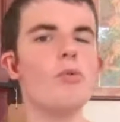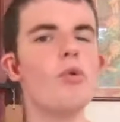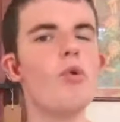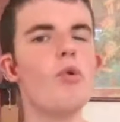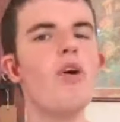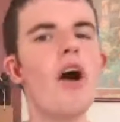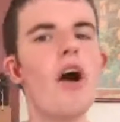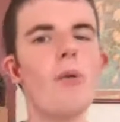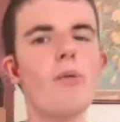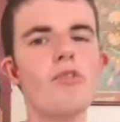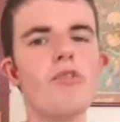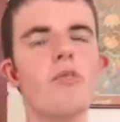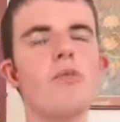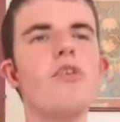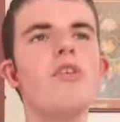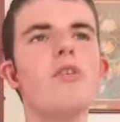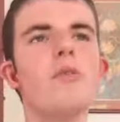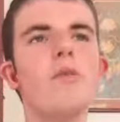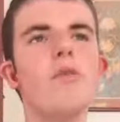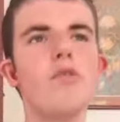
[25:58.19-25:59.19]
But what happens if
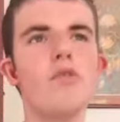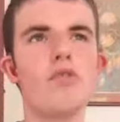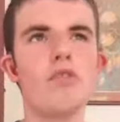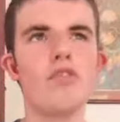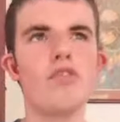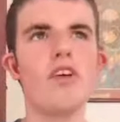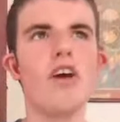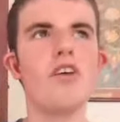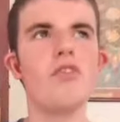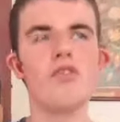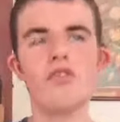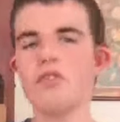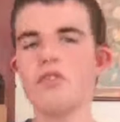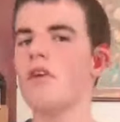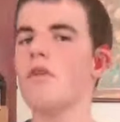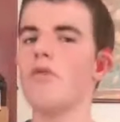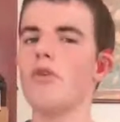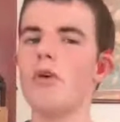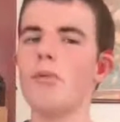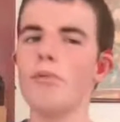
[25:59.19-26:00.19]
individuals are tested
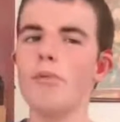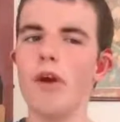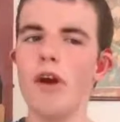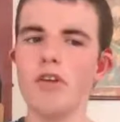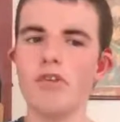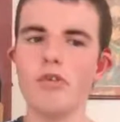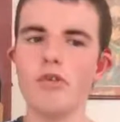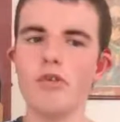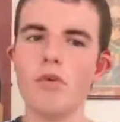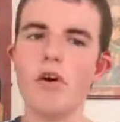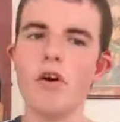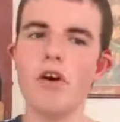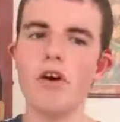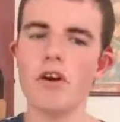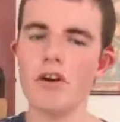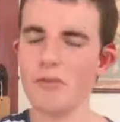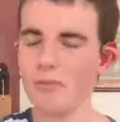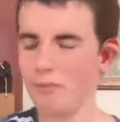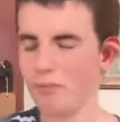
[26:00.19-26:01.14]
and they've gone back to work?